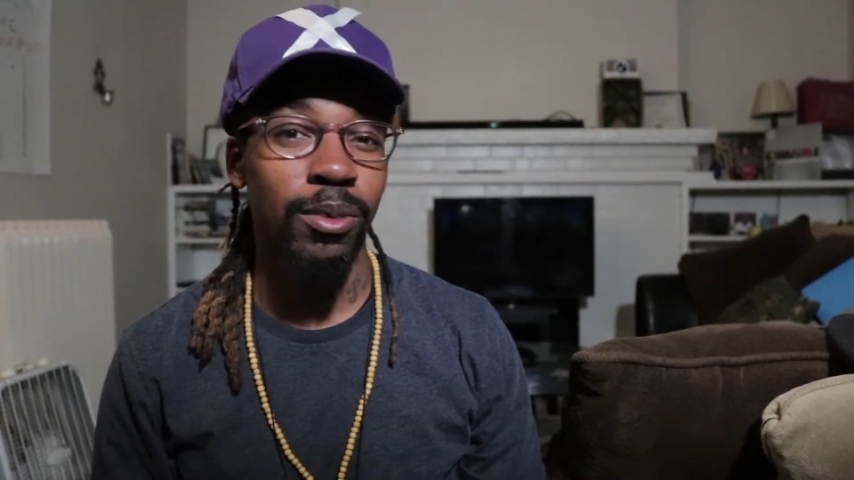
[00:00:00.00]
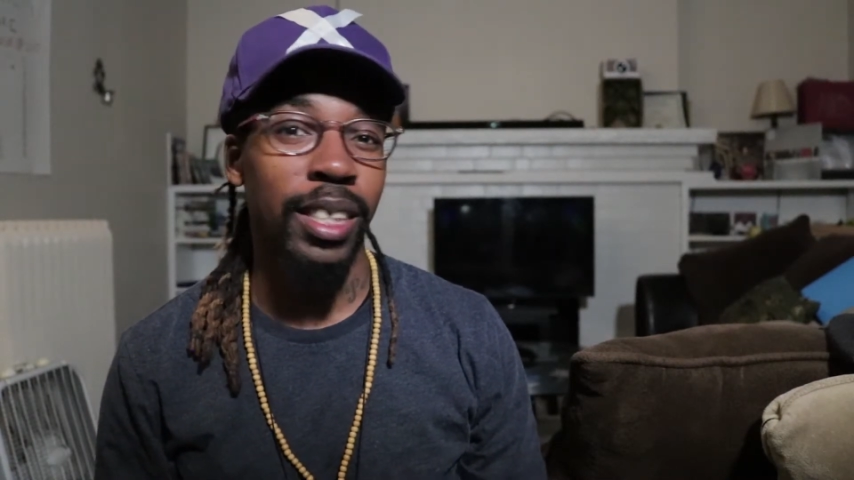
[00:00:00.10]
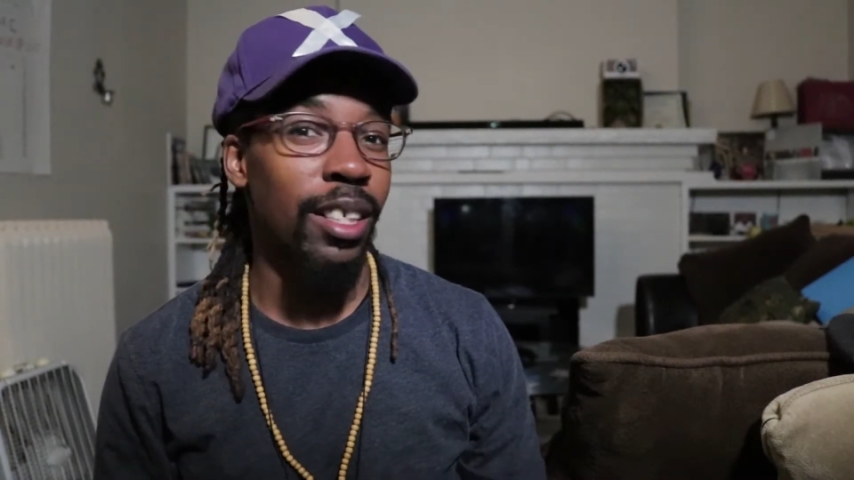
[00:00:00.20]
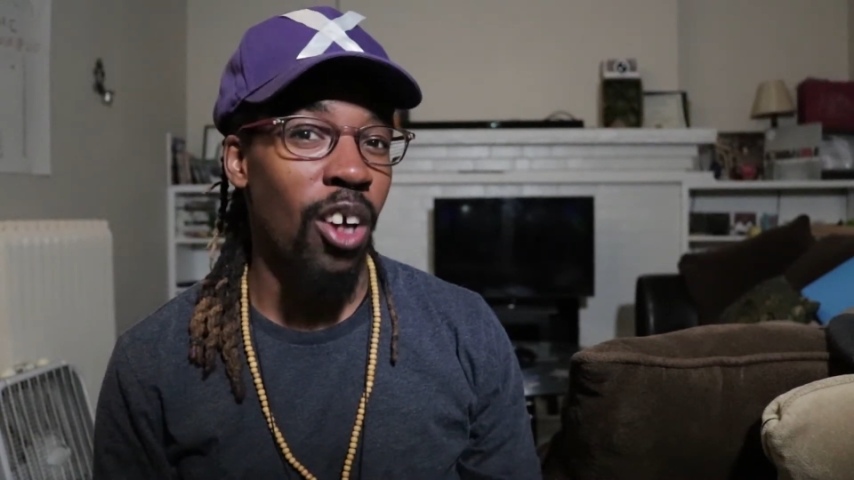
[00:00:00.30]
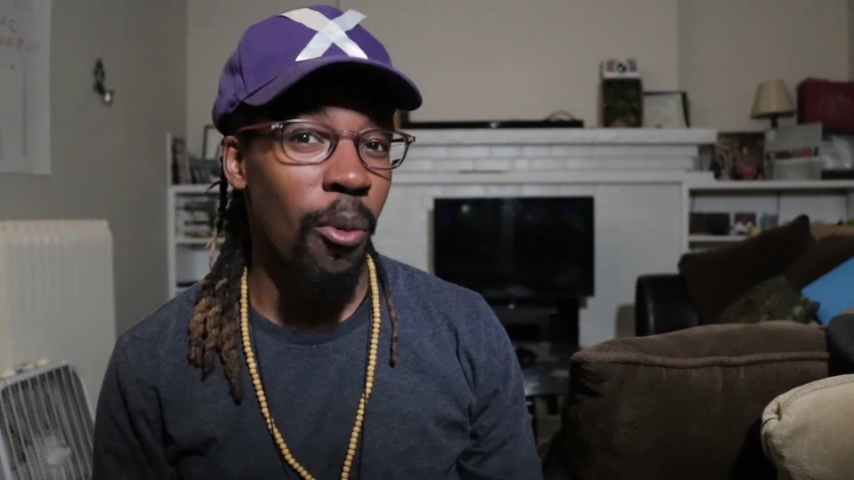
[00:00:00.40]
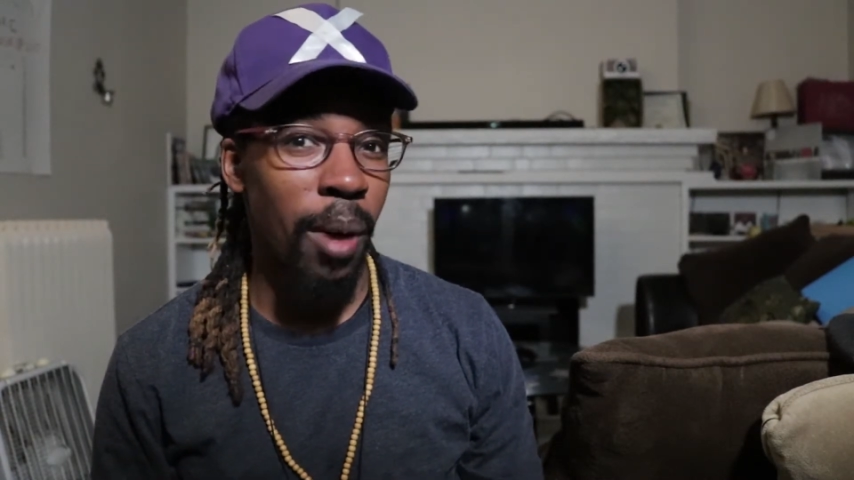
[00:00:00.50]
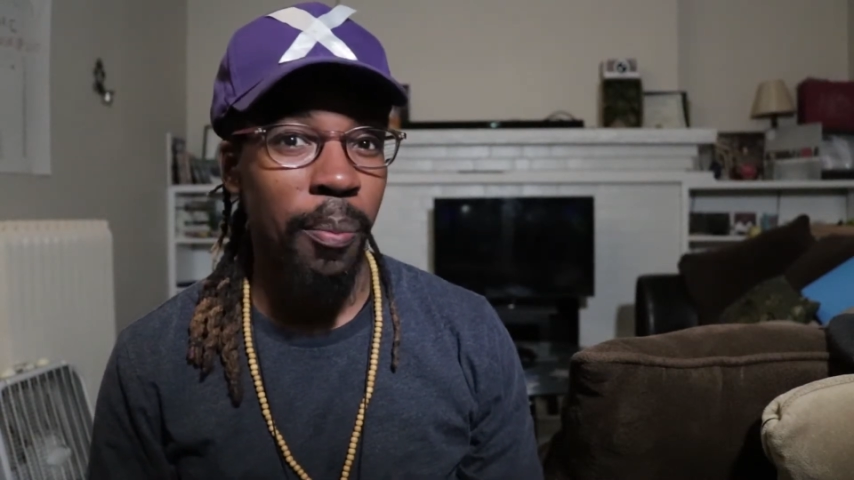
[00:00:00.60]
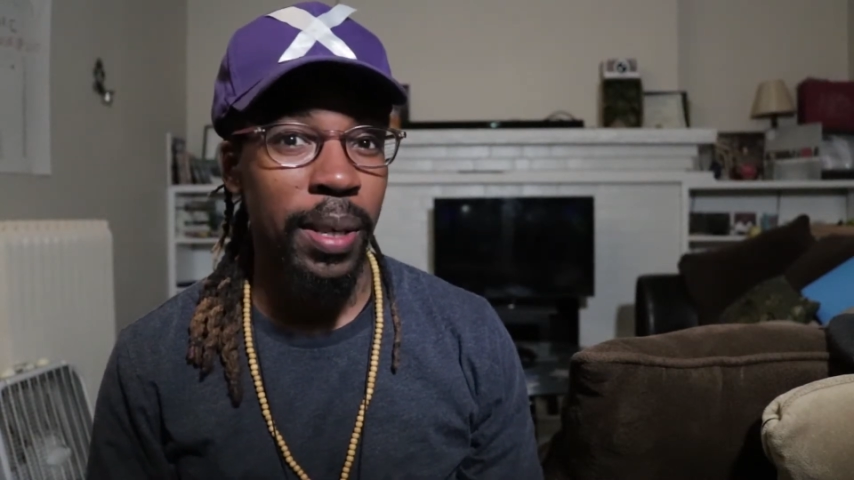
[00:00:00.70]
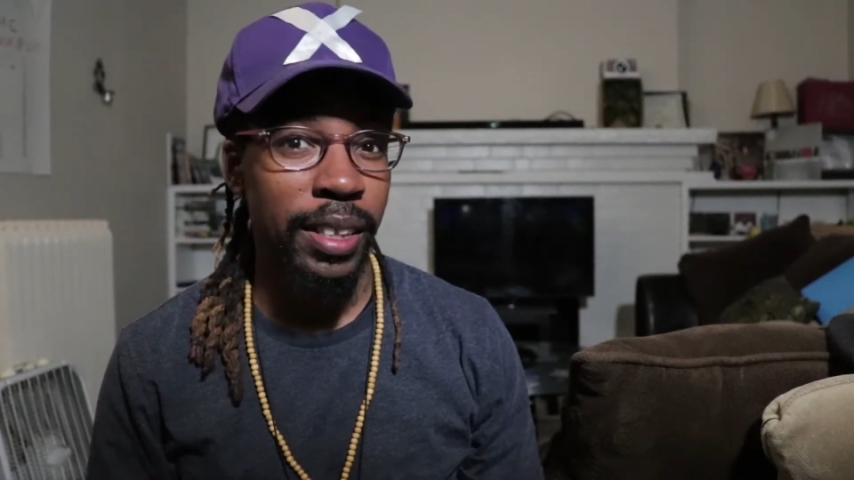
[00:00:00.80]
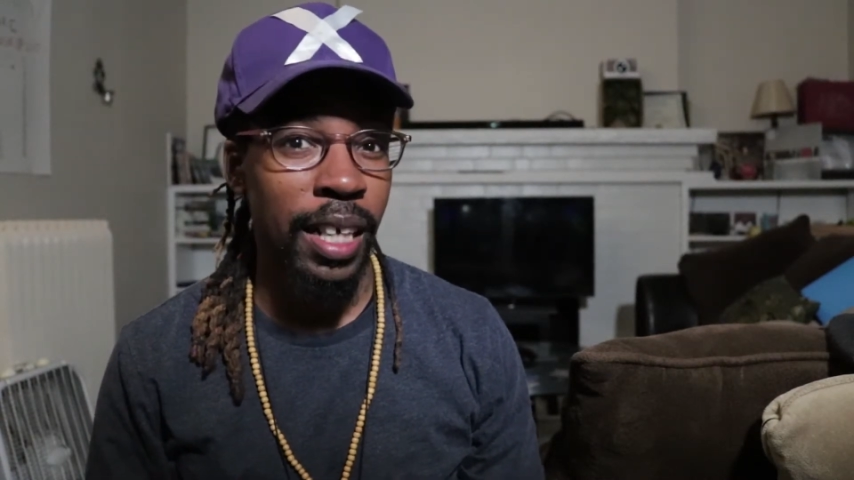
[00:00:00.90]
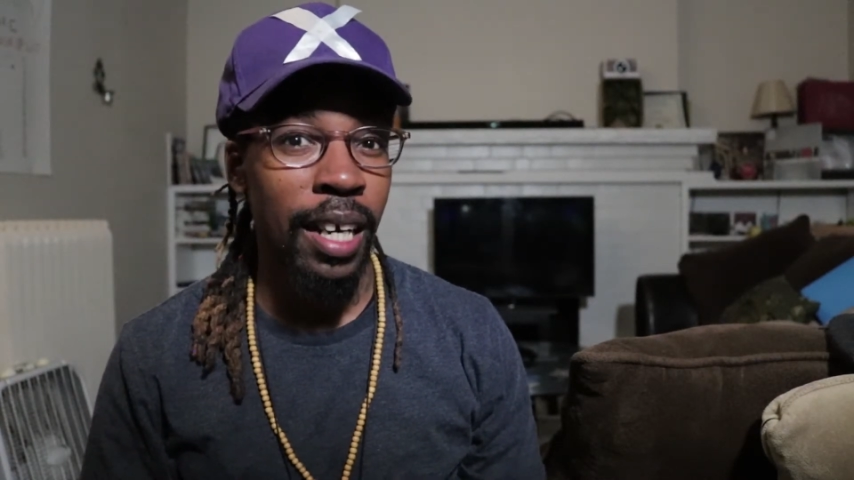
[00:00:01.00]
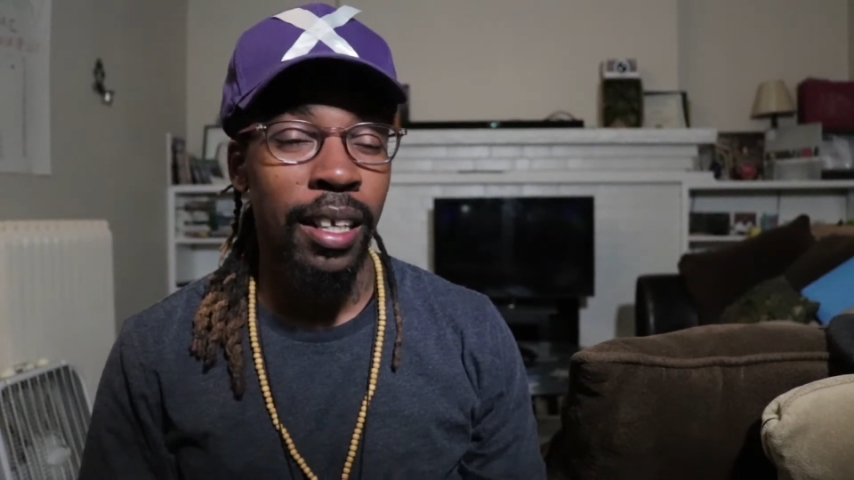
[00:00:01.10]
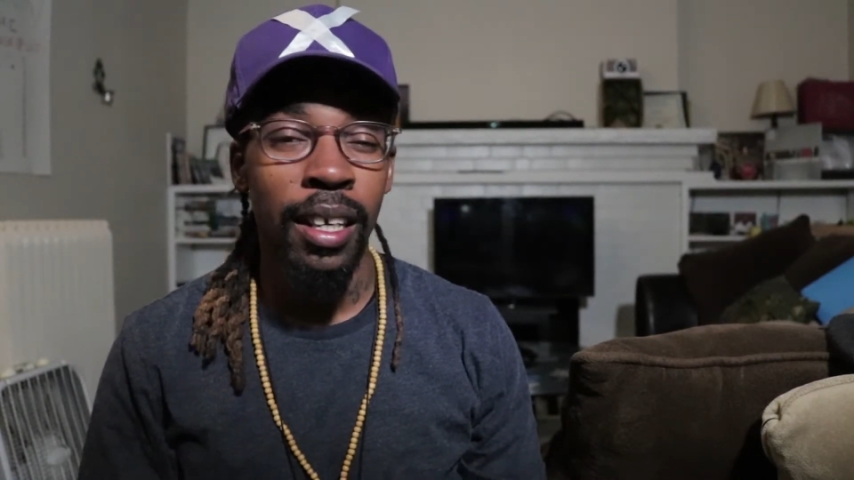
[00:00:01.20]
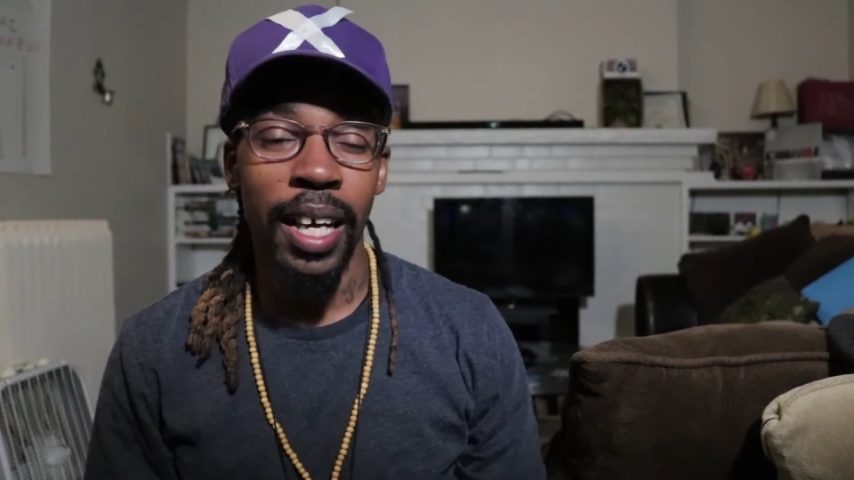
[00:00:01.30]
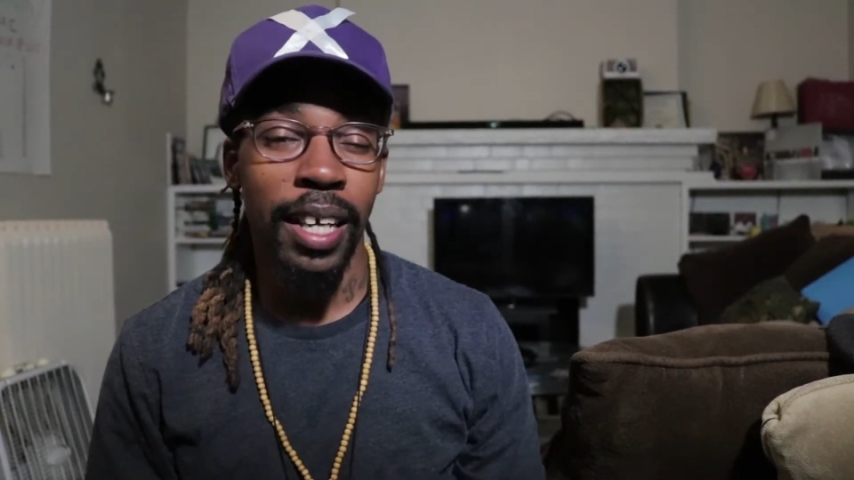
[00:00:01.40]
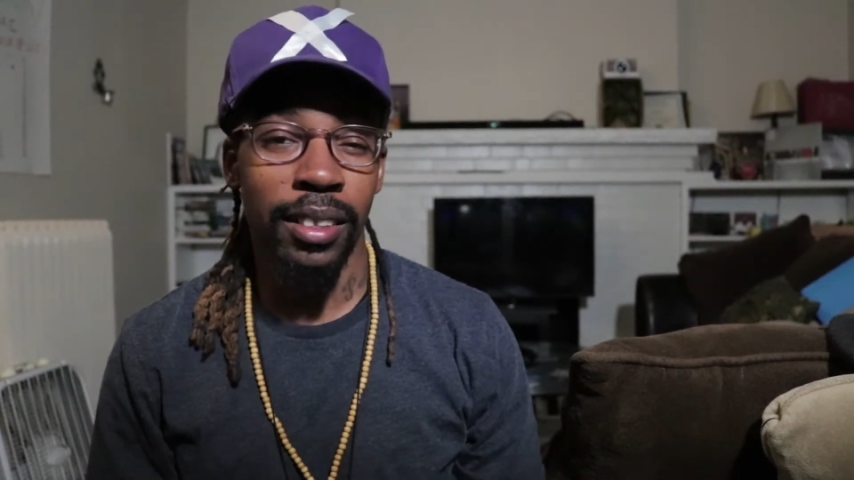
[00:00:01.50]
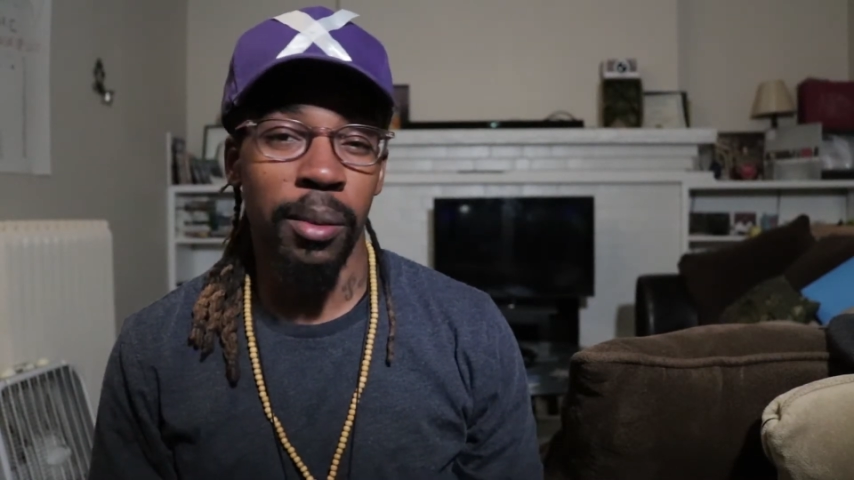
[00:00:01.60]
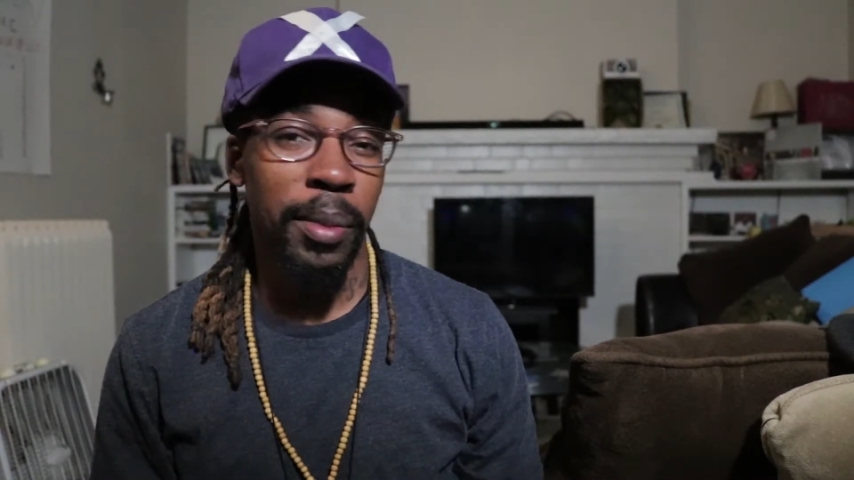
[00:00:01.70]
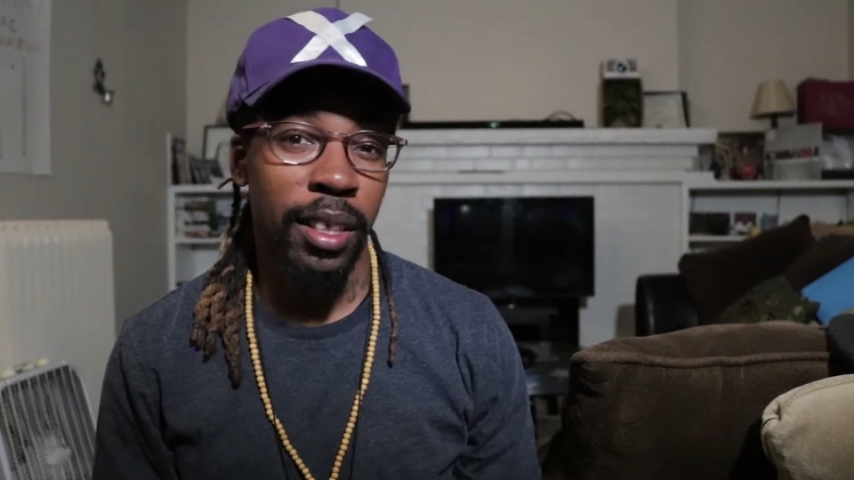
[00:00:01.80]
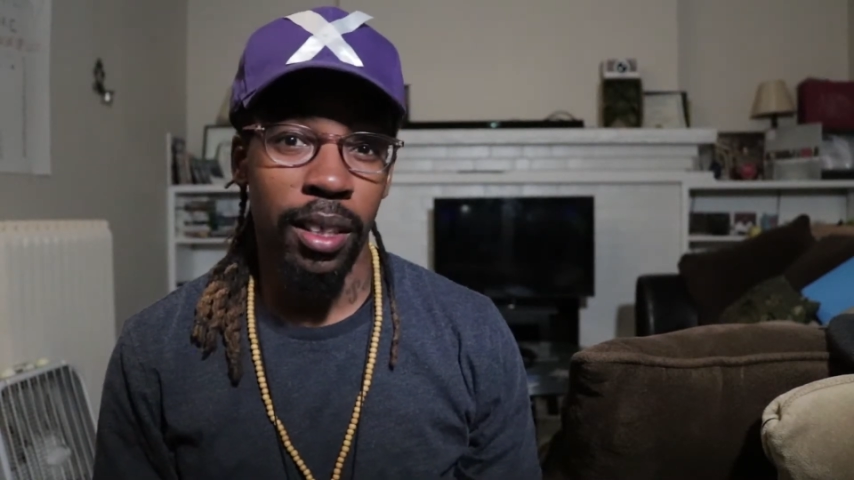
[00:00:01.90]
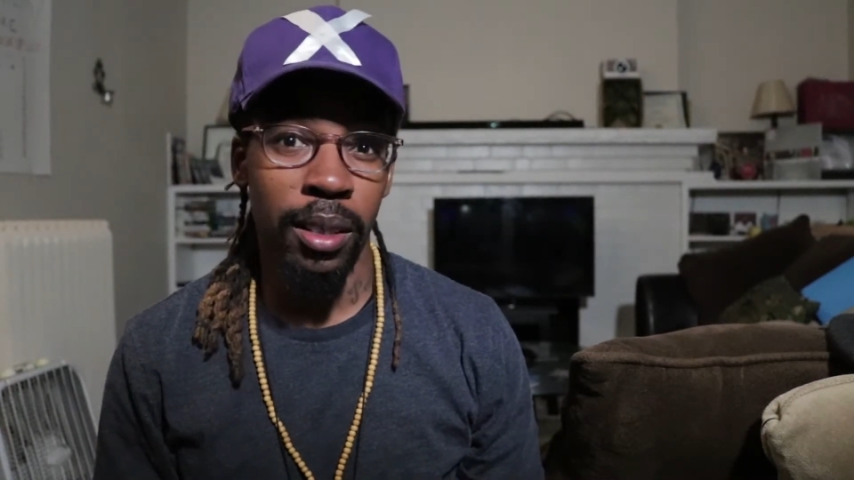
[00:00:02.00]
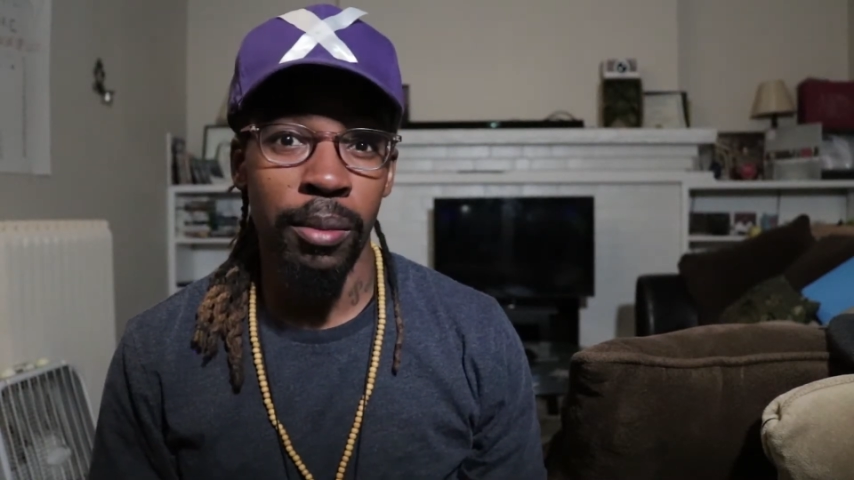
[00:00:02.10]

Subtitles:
didn't know about Pidgeot and some of the other